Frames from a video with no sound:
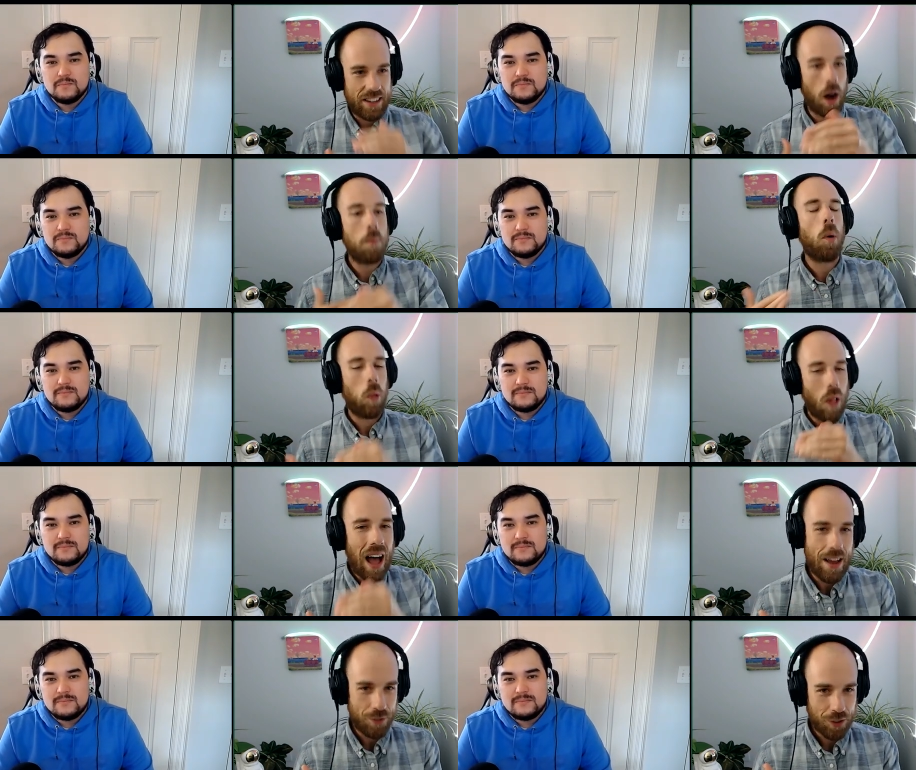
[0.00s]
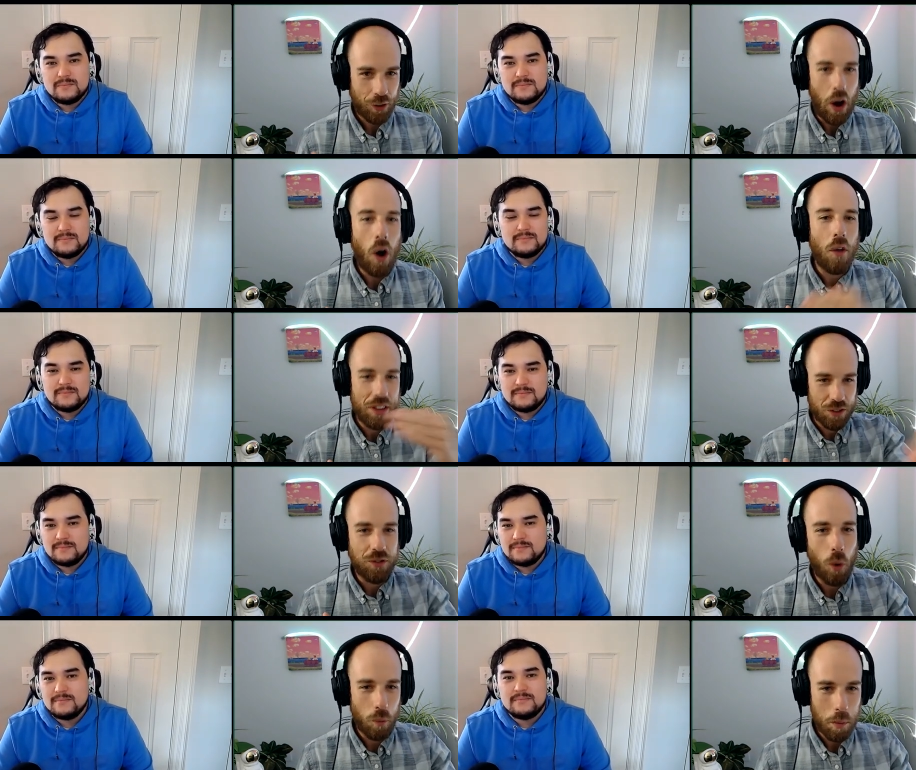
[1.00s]
Speaker 1: double lives for all these
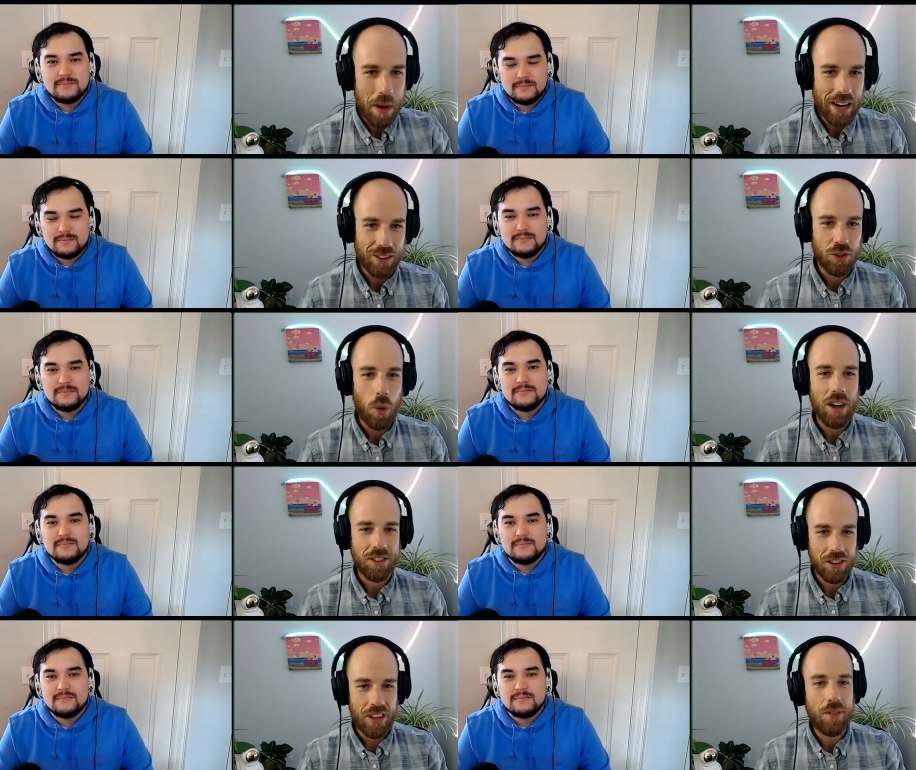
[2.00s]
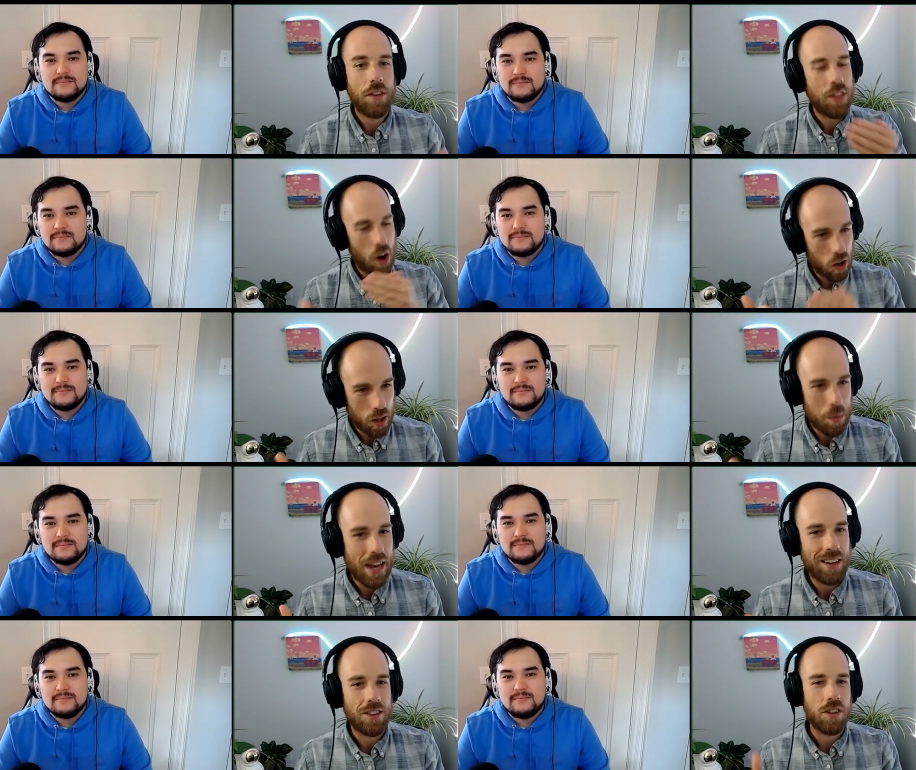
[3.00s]
four remaining squads because even if they are
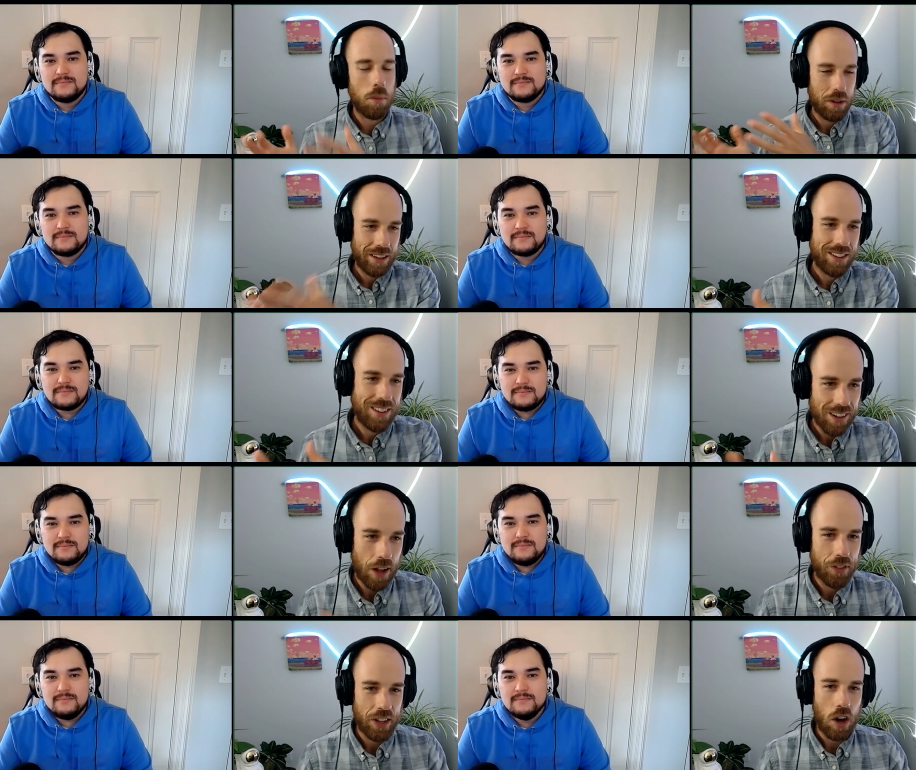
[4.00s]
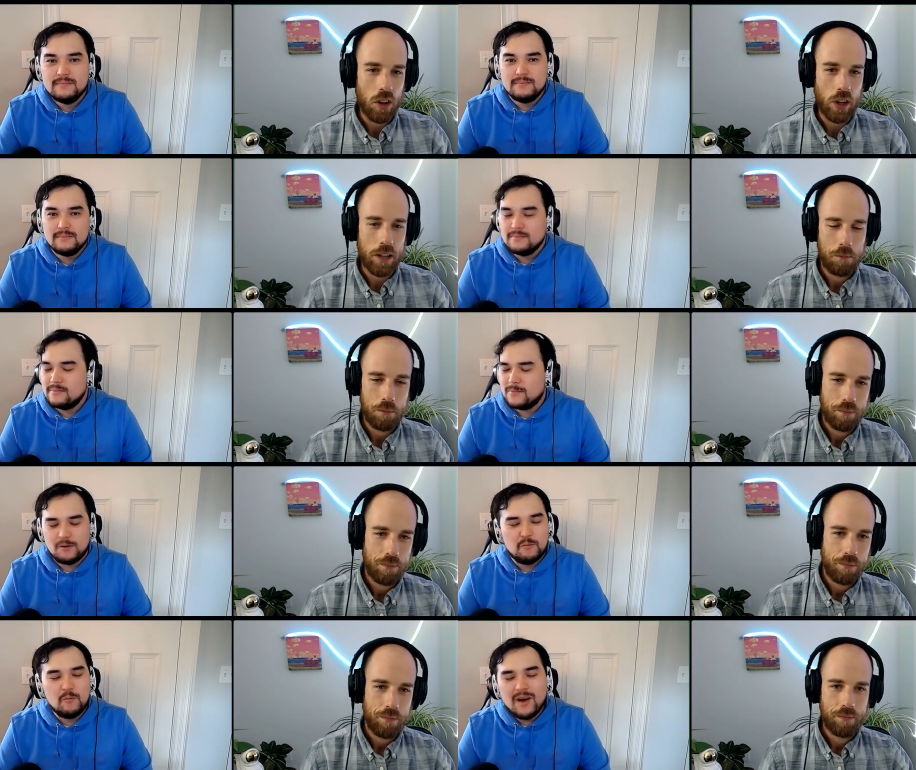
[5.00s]
eliminated in summer, they still got the gauntlet
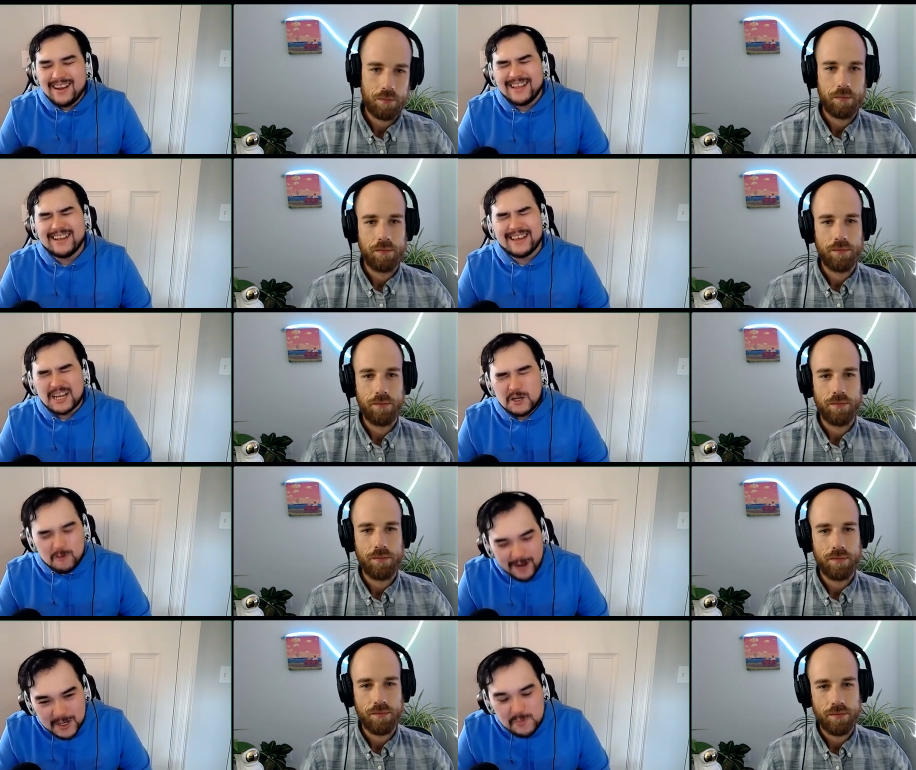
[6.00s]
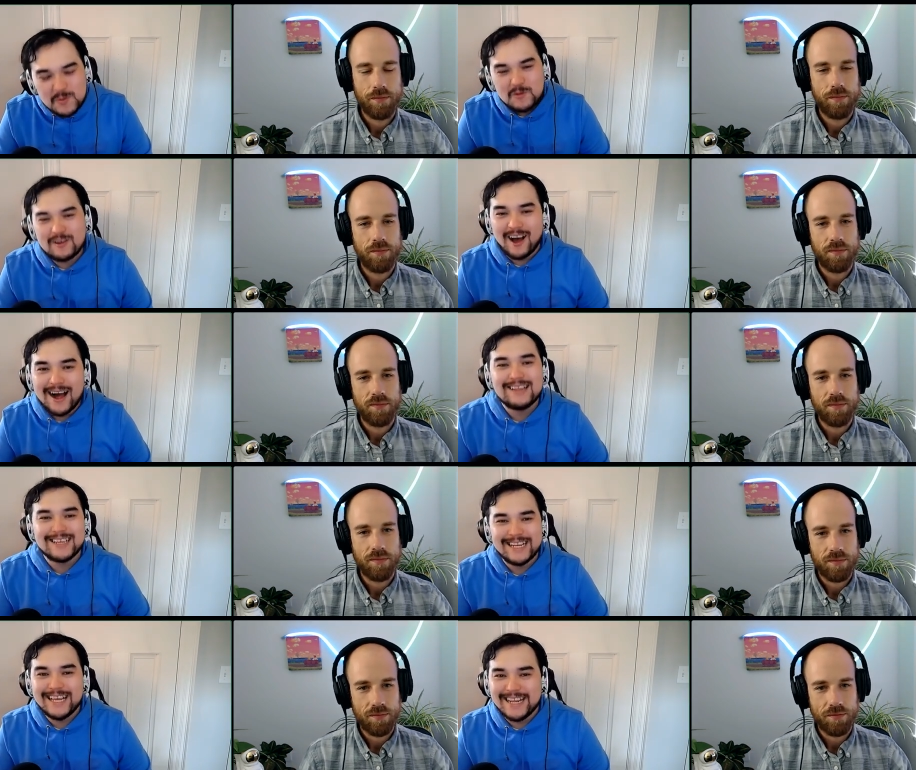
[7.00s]
Speaker 2: what an incredible
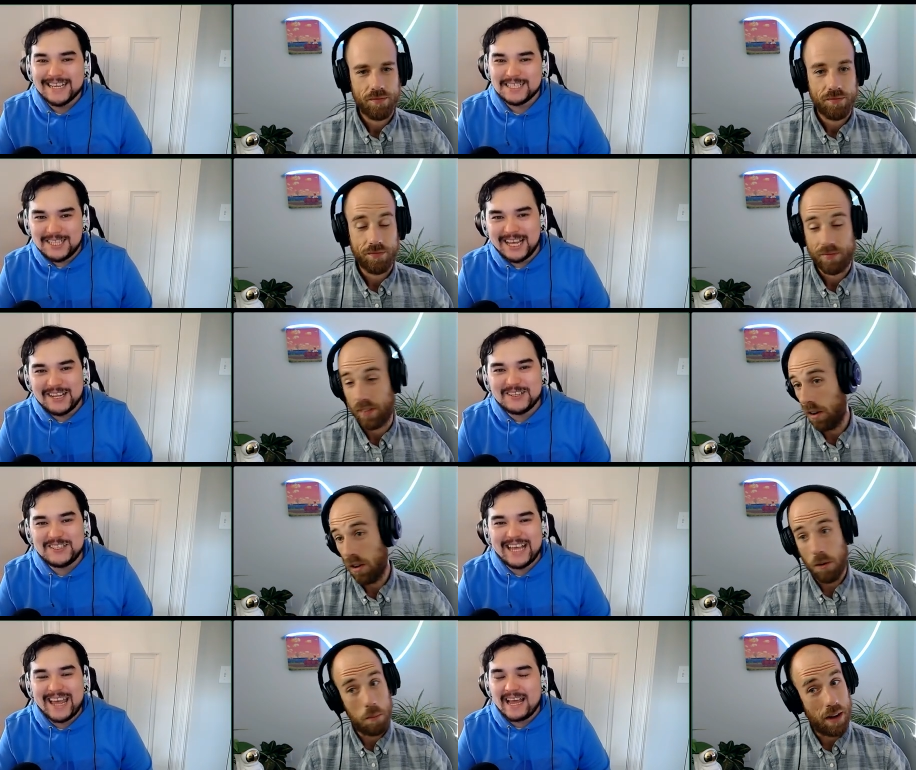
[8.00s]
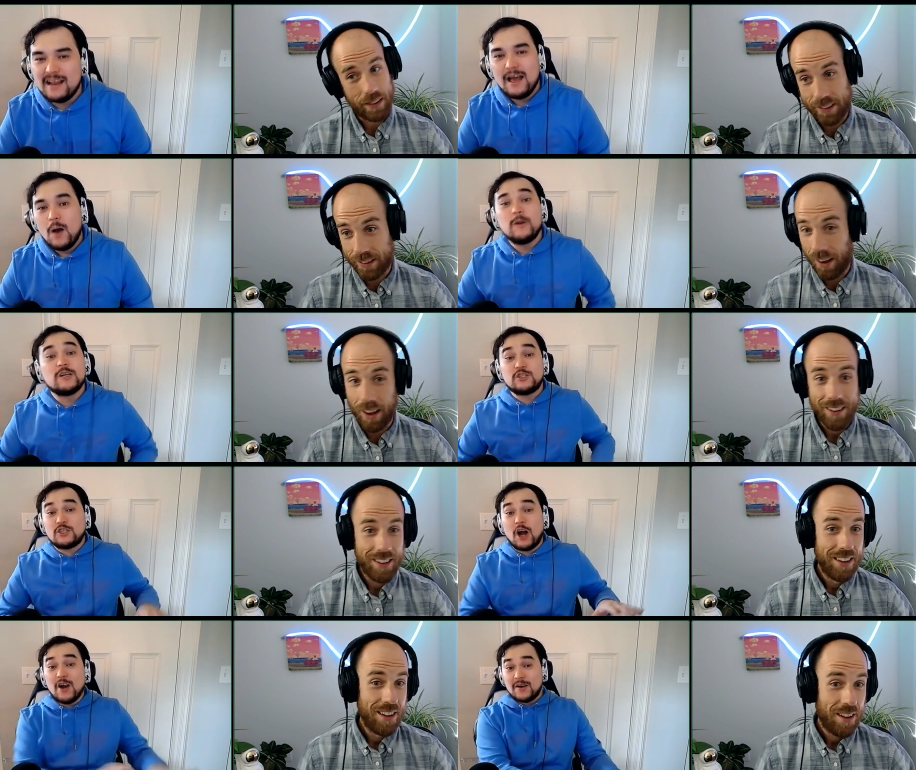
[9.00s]
gauntlet it is that you're oh saying. Well, you're
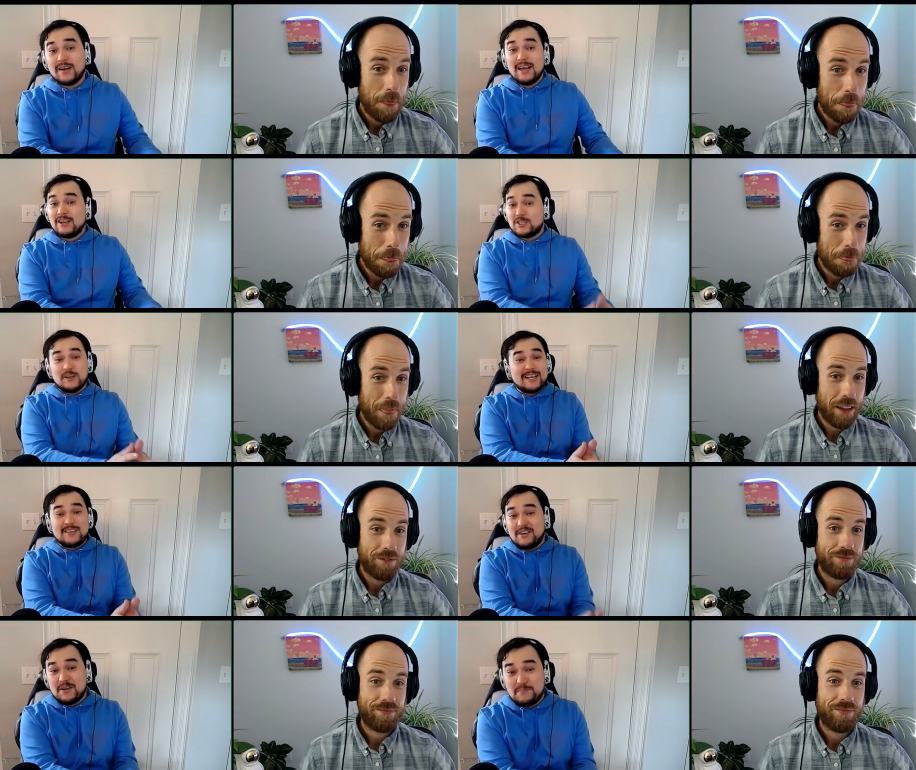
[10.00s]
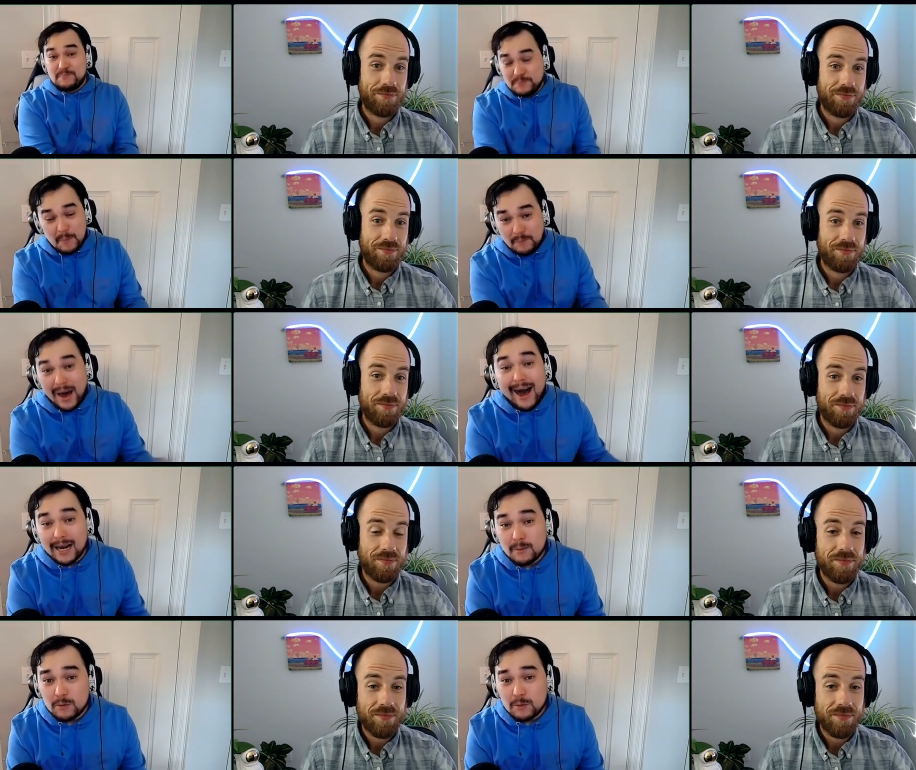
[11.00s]
starting you're starting at the very bottom